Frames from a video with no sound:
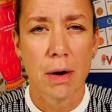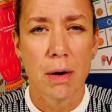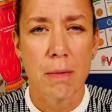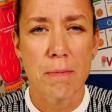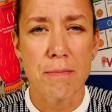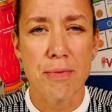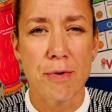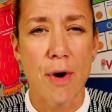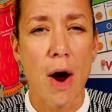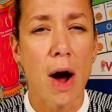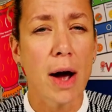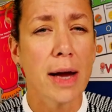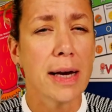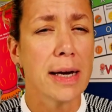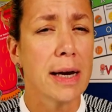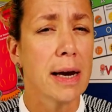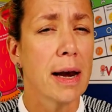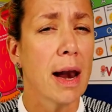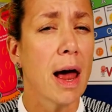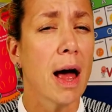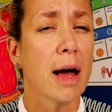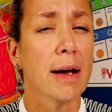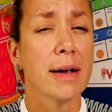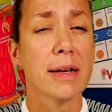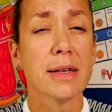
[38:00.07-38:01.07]
Bright
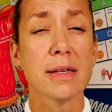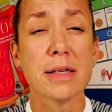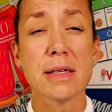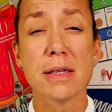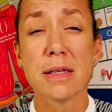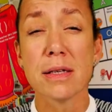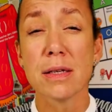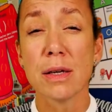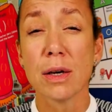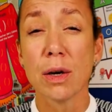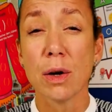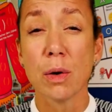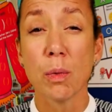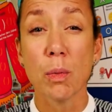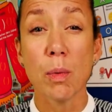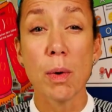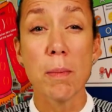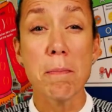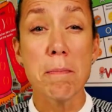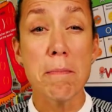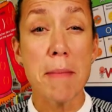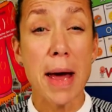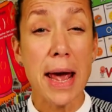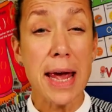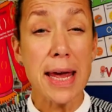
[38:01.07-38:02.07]
lights were
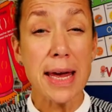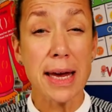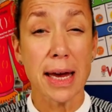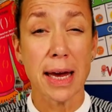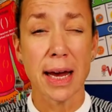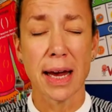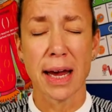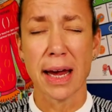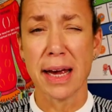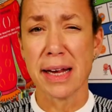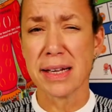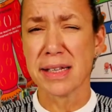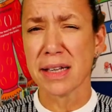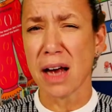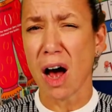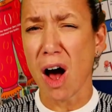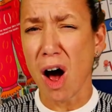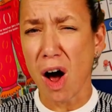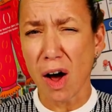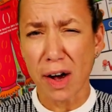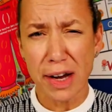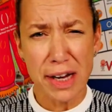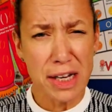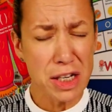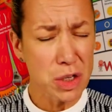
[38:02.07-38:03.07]
making his
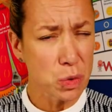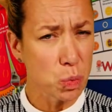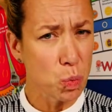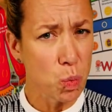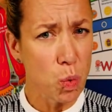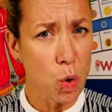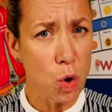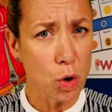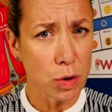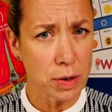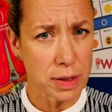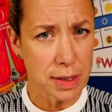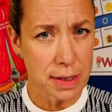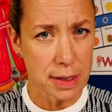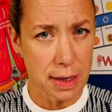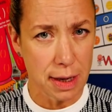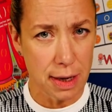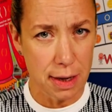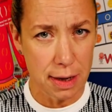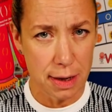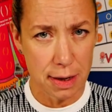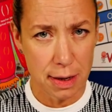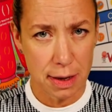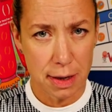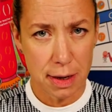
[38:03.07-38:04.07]
eyes water.
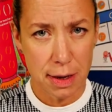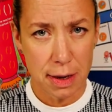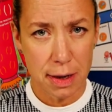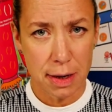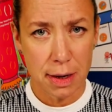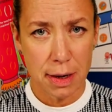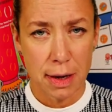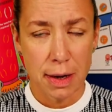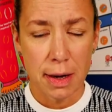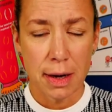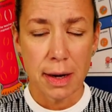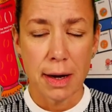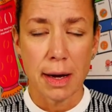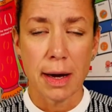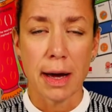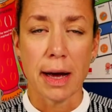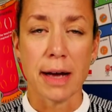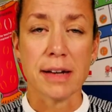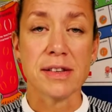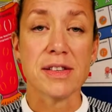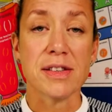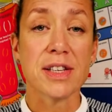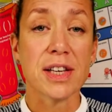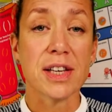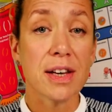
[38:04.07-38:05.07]

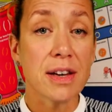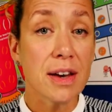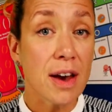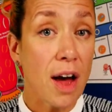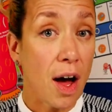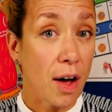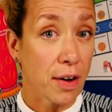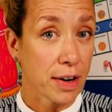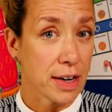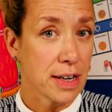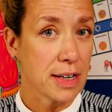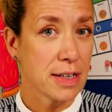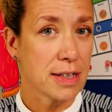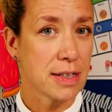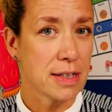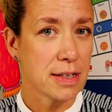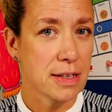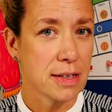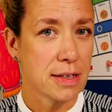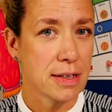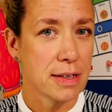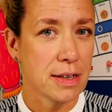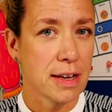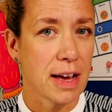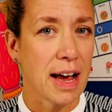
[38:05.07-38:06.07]
And tonight,
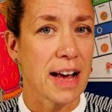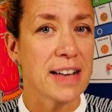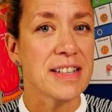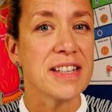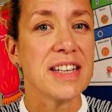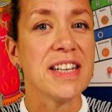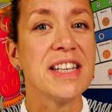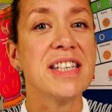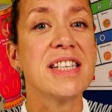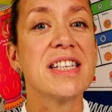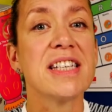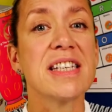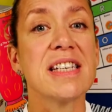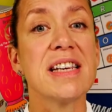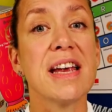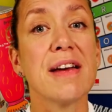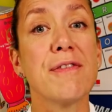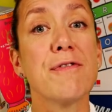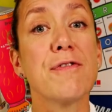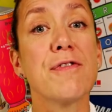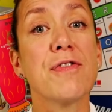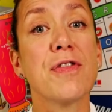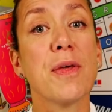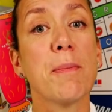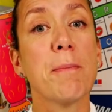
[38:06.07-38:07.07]
as he
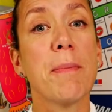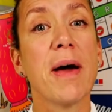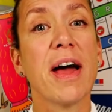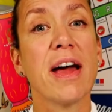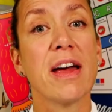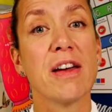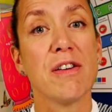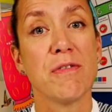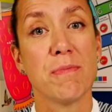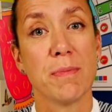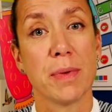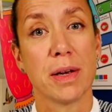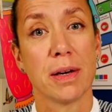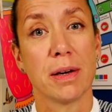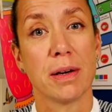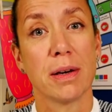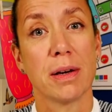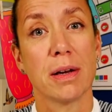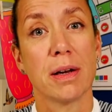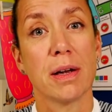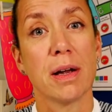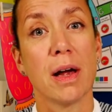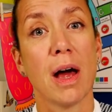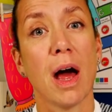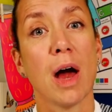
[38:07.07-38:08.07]
sniffed the pavement
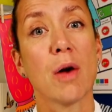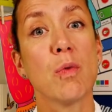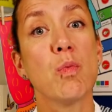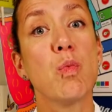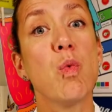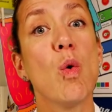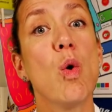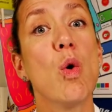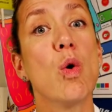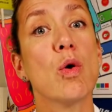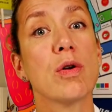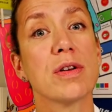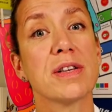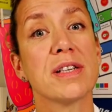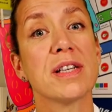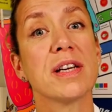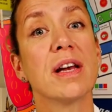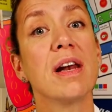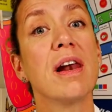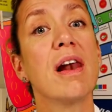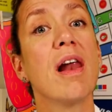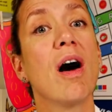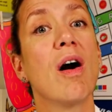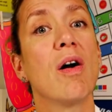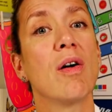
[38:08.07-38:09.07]
and walked
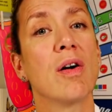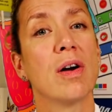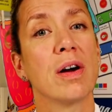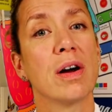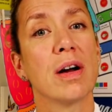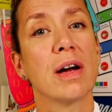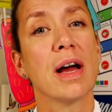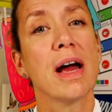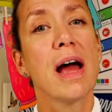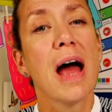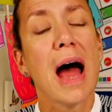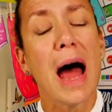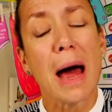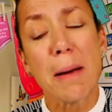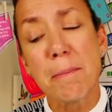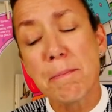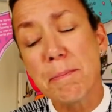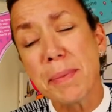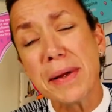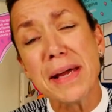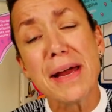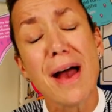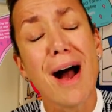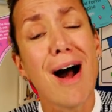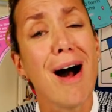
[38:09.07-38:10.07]
along and
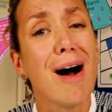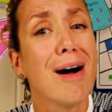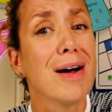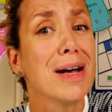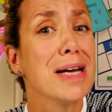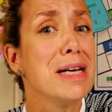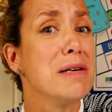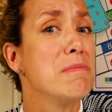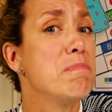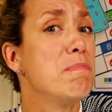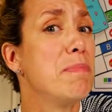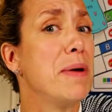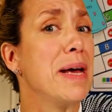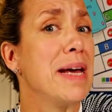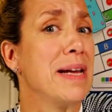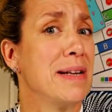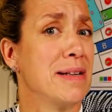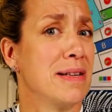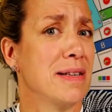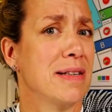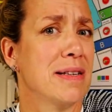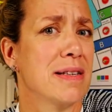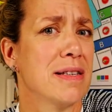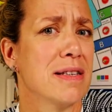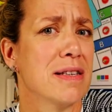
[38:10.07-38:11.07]
behind
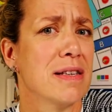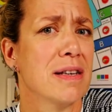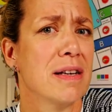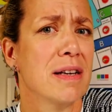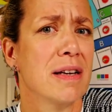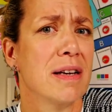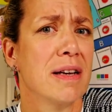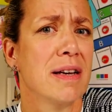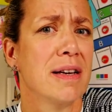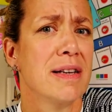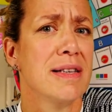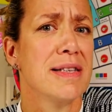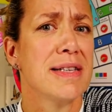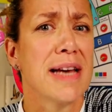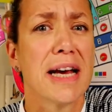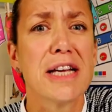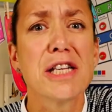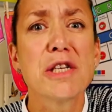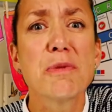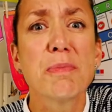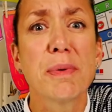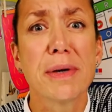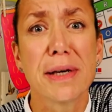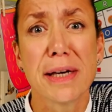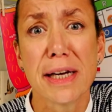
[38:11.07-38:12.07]
bins,
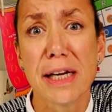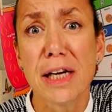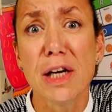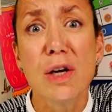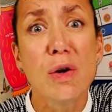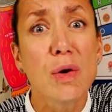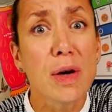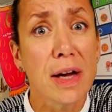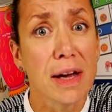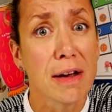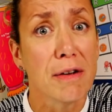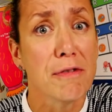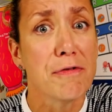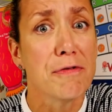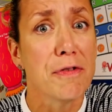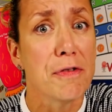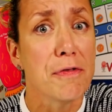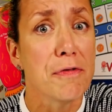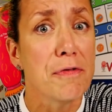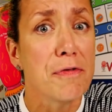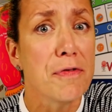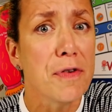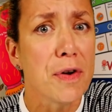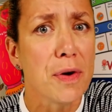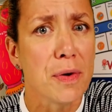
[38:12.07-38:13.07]
desperately looking for
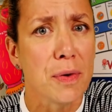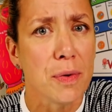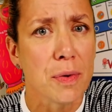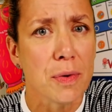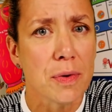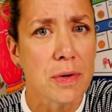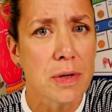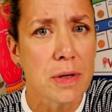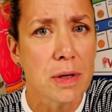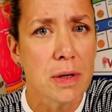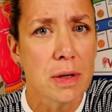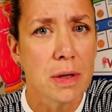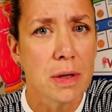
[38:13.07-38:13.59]
food,